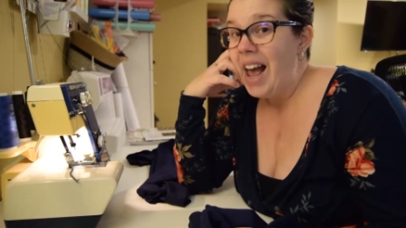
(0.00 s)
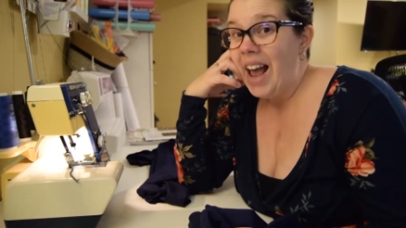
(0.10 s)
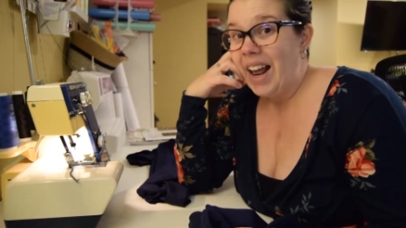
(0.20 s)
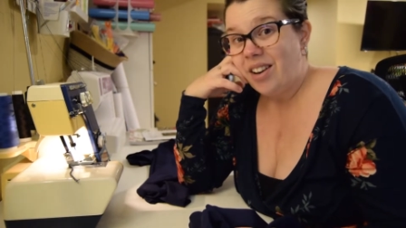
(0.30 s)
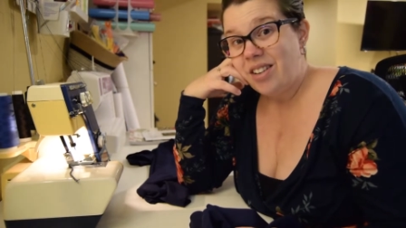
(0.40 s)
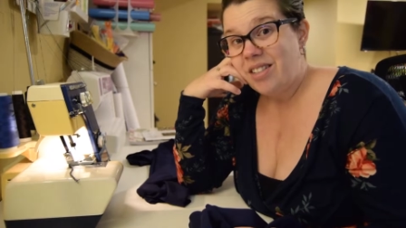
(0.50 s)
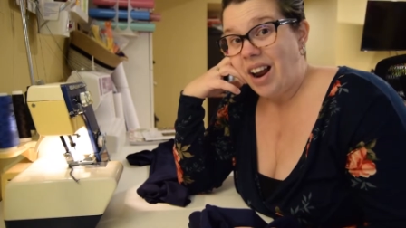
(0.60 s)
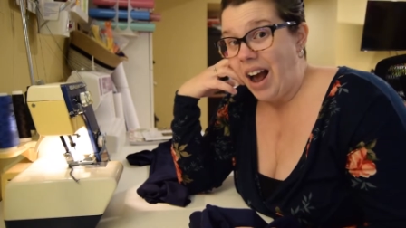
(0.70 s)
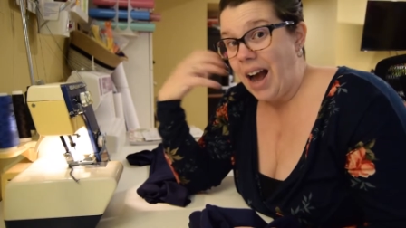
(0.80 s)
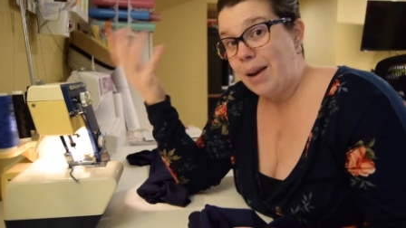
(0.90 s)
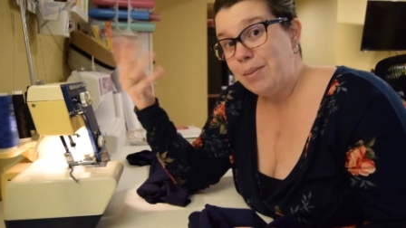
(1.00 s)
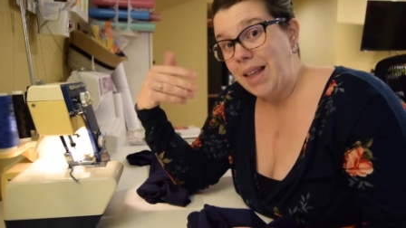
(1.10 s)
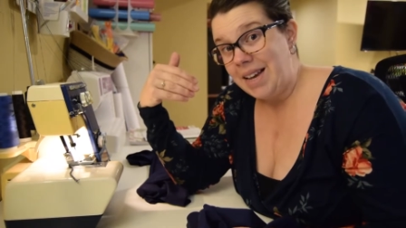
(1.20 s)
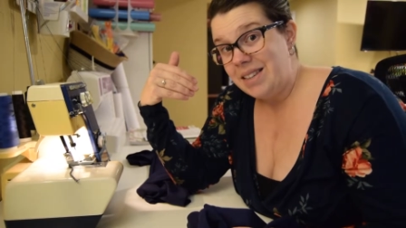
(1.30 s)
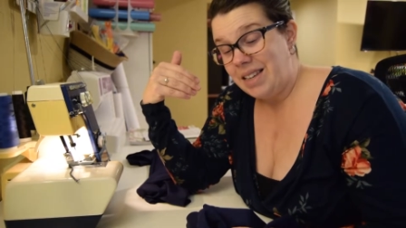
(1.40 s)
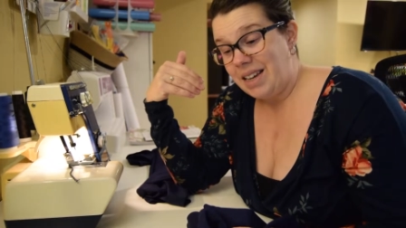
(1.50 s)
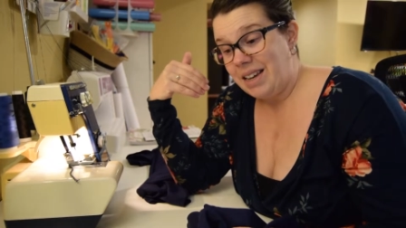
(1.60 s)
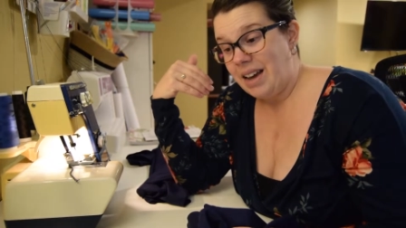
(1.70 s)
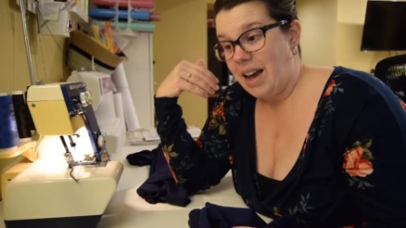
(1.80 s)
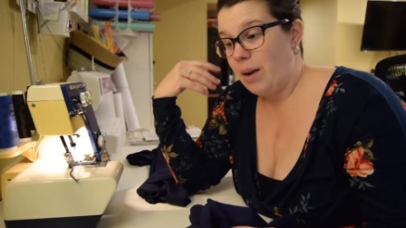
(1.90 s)
And I'm
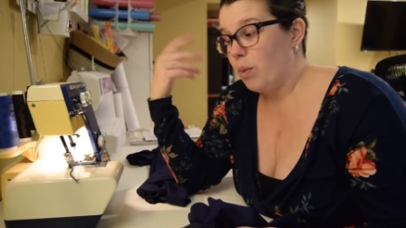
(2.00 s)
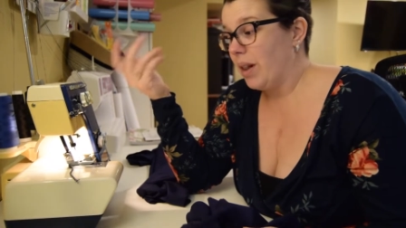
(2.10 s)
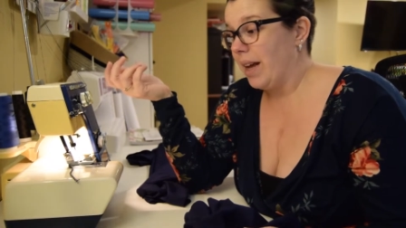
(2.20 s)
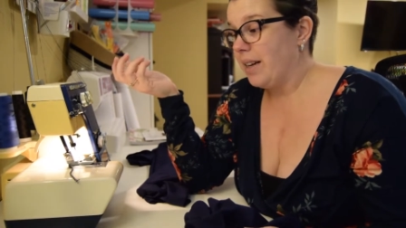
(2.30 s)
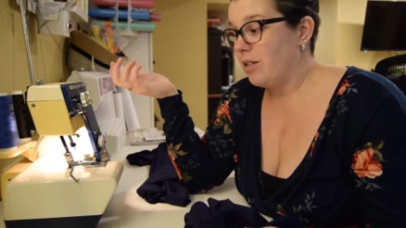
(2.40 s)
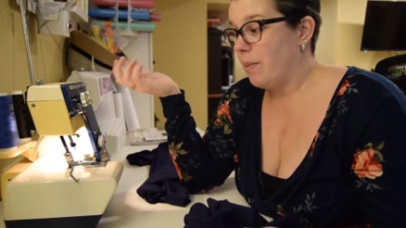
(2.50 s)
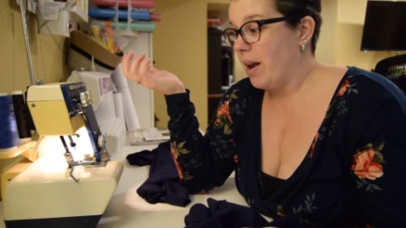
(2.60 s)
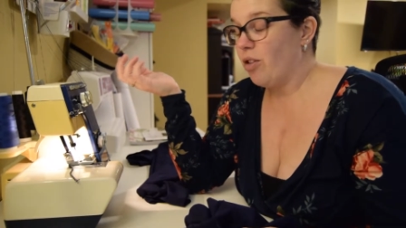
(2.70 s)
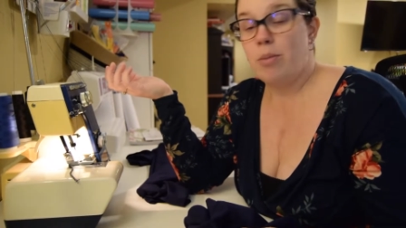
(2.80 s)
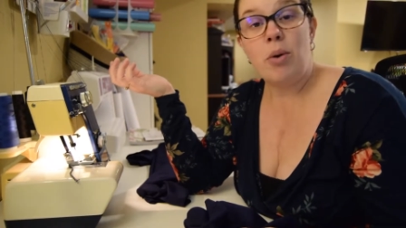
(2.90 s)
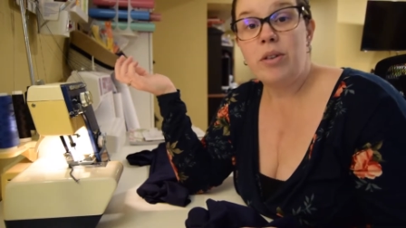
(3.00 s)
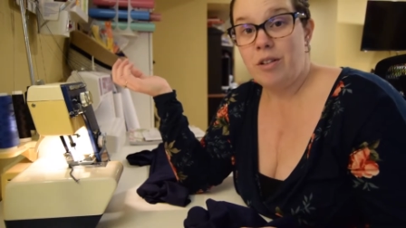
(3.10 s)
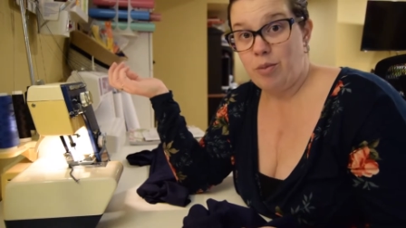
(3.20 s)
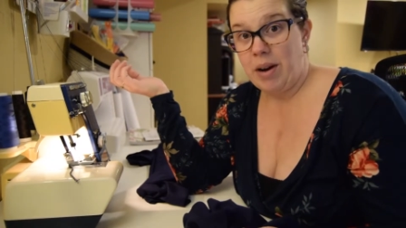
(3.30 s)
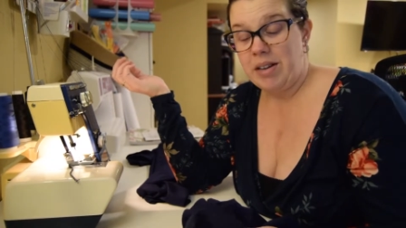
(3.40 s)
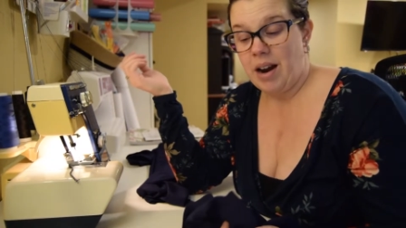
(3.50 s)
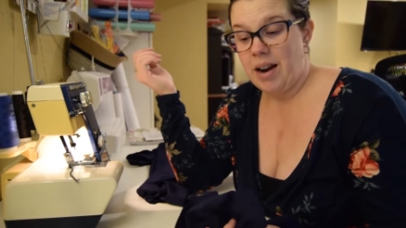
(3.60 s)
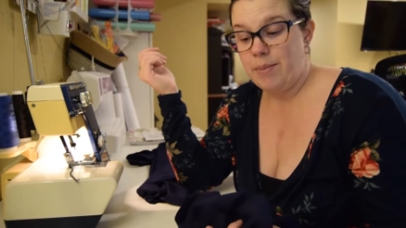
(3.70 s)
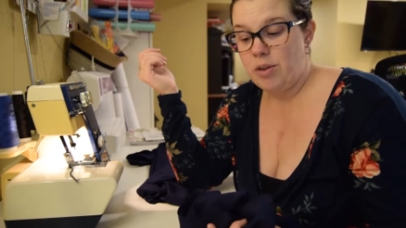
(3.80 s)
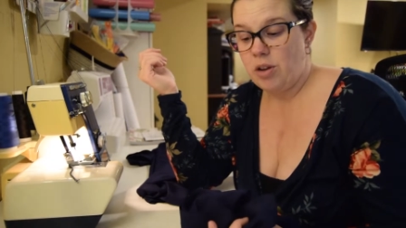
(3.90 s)
lazy and would like to make the most of my
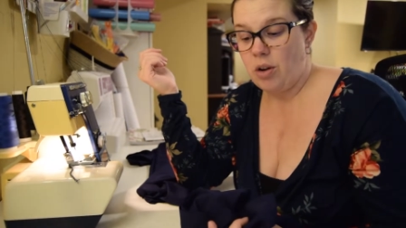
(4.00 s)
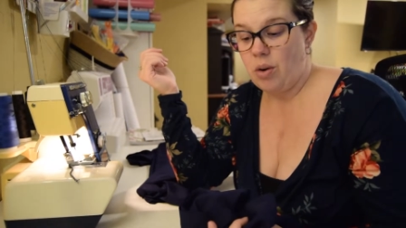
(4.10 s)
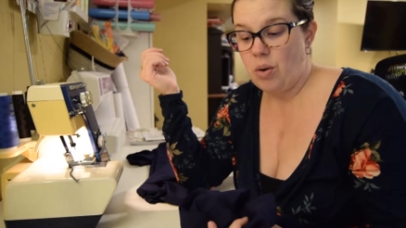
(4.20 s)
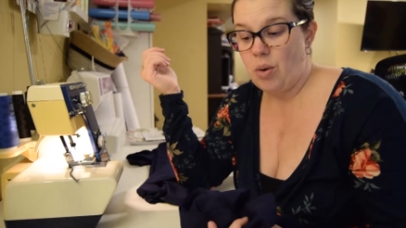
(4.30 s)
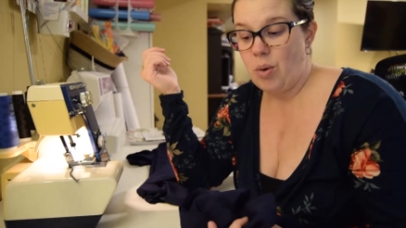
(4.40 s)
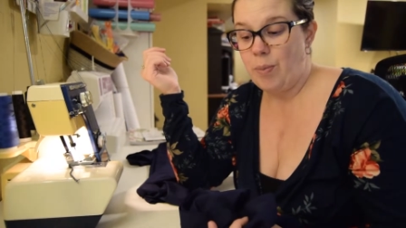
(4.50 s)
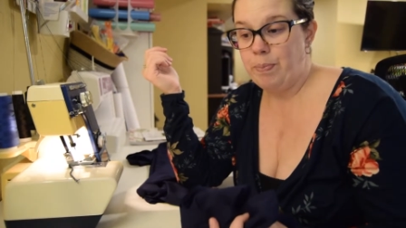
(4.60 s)
time, so